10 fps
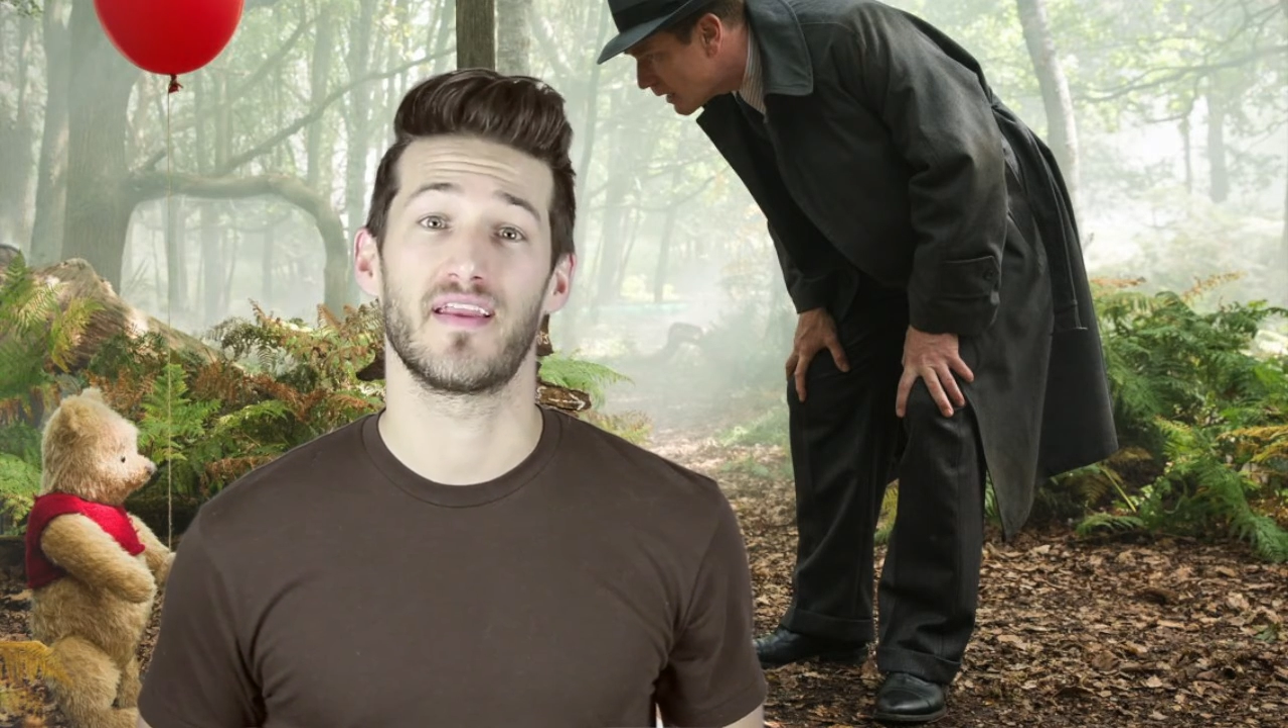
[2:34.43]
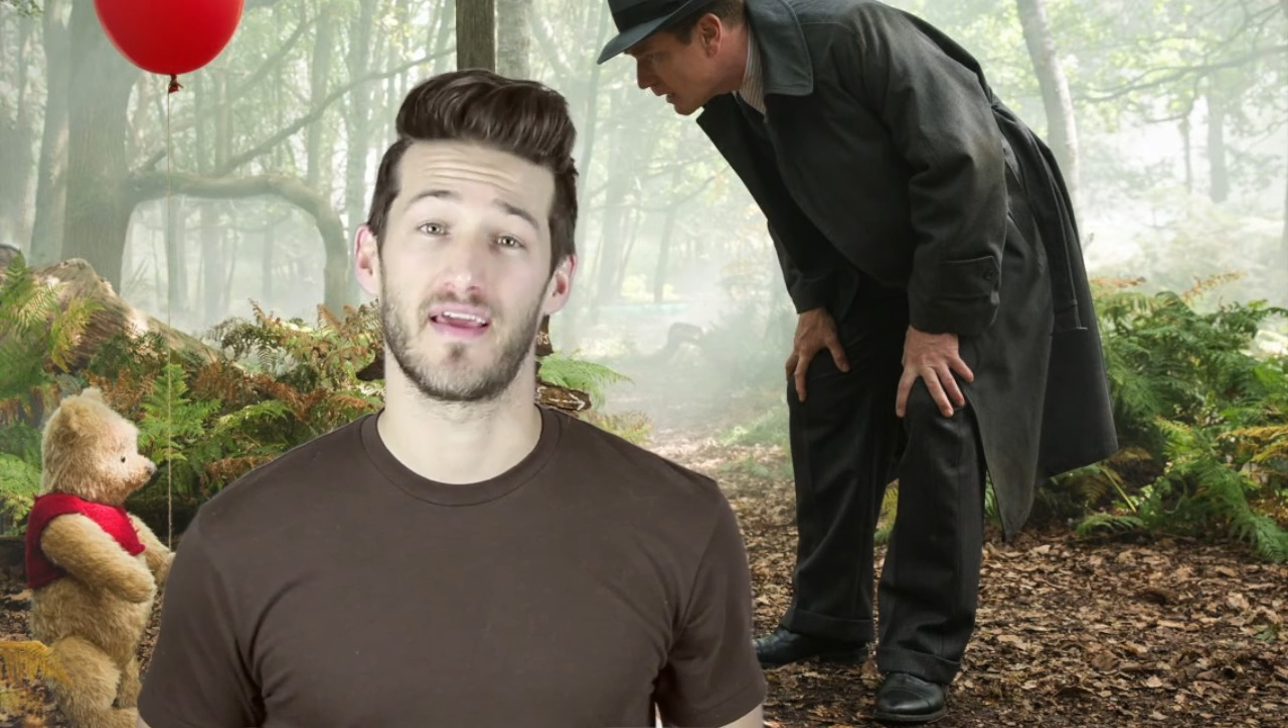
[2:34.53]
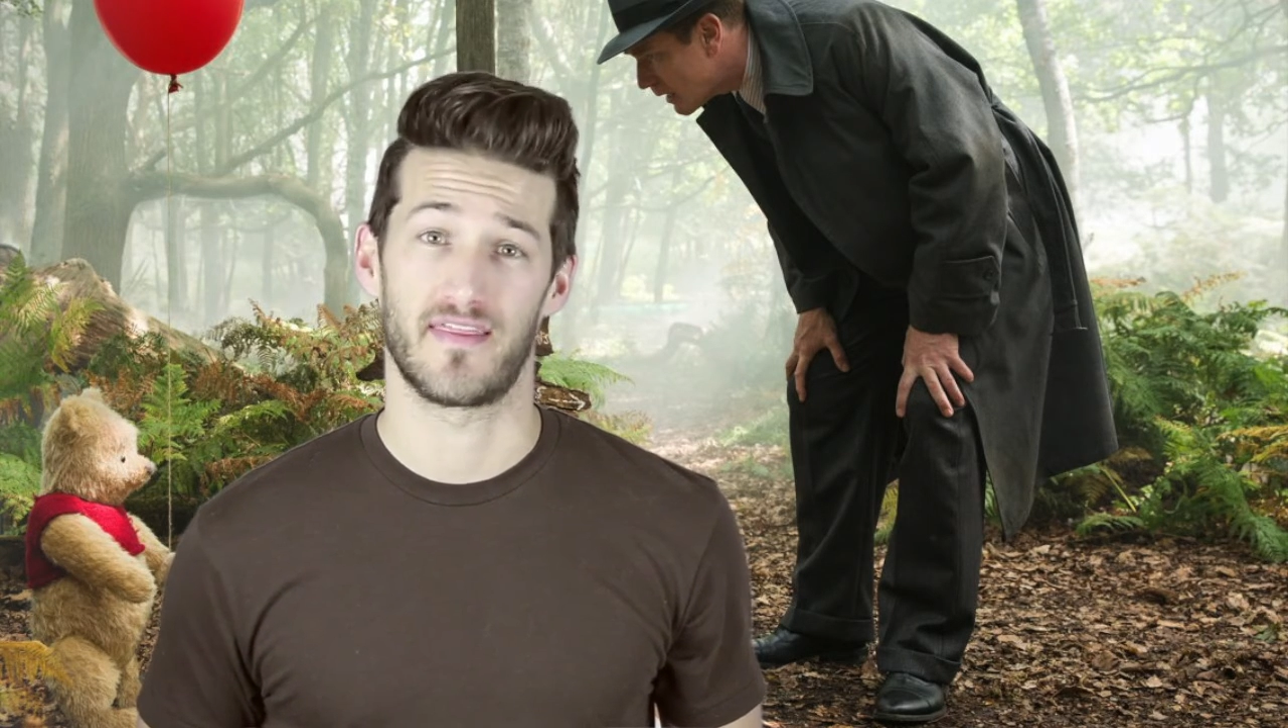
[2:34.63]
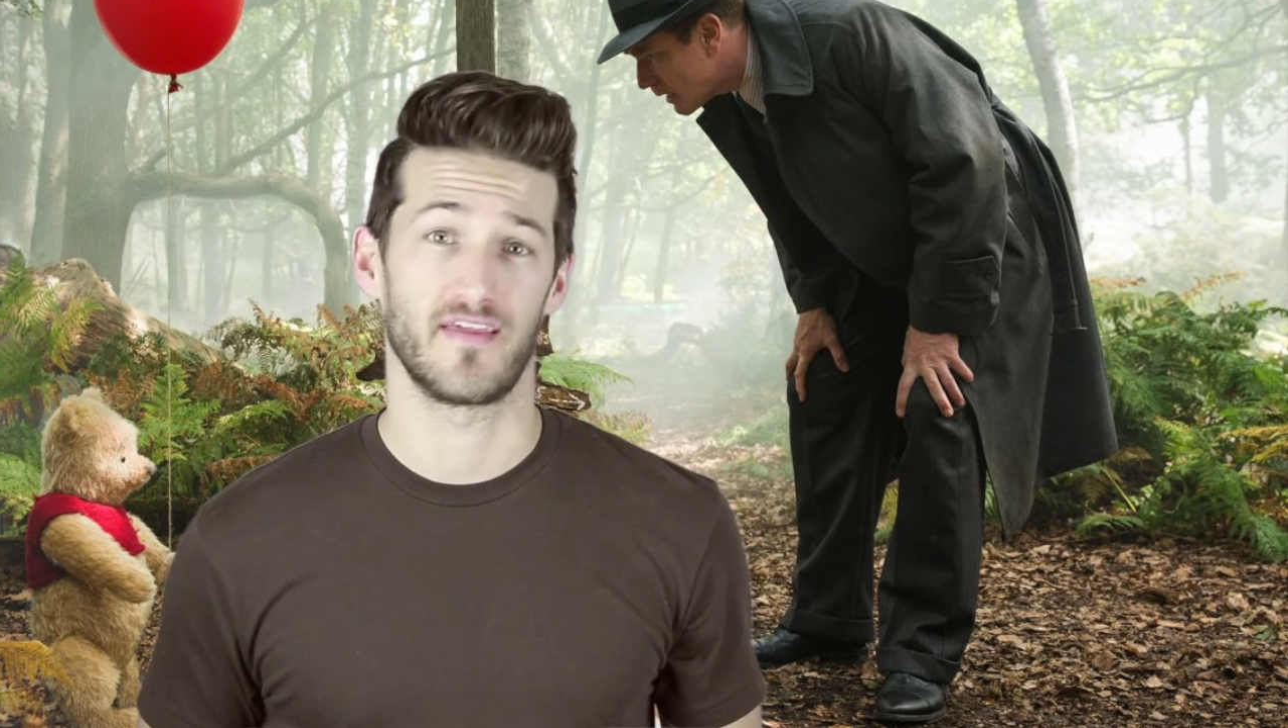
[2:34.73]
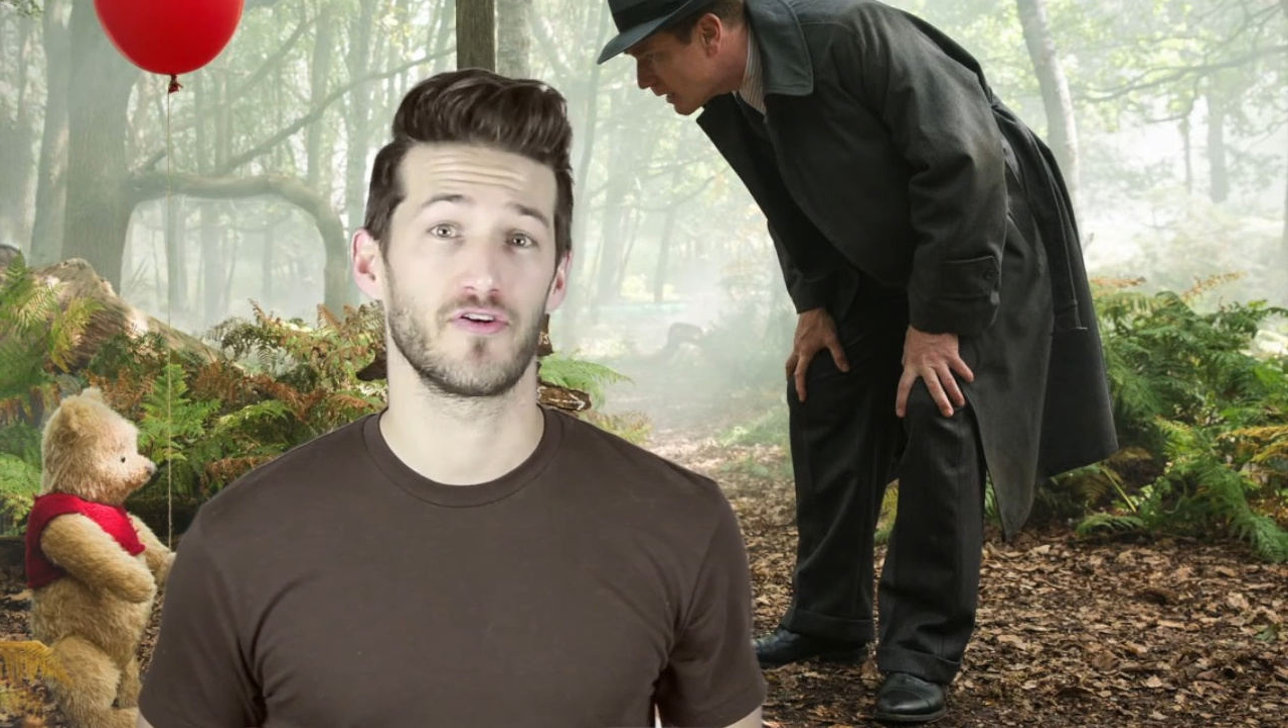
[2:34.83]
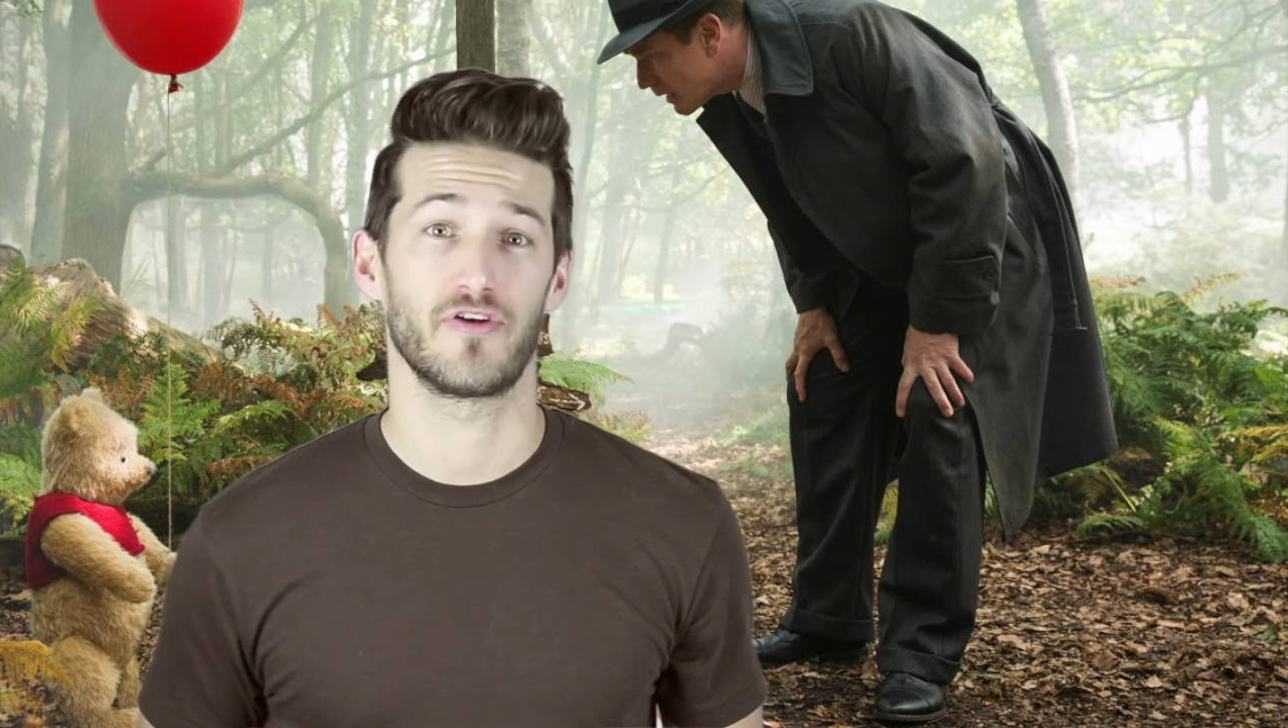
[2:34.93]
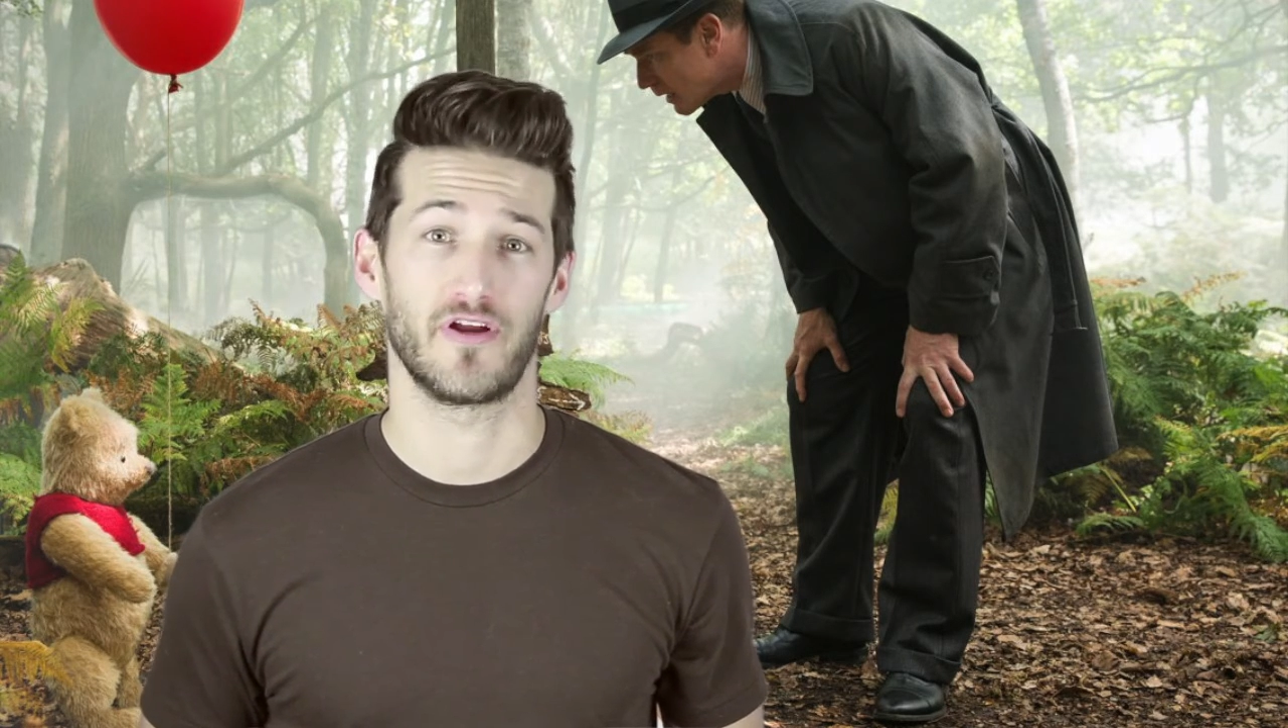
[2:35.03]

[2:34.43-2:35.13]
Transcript: in a theater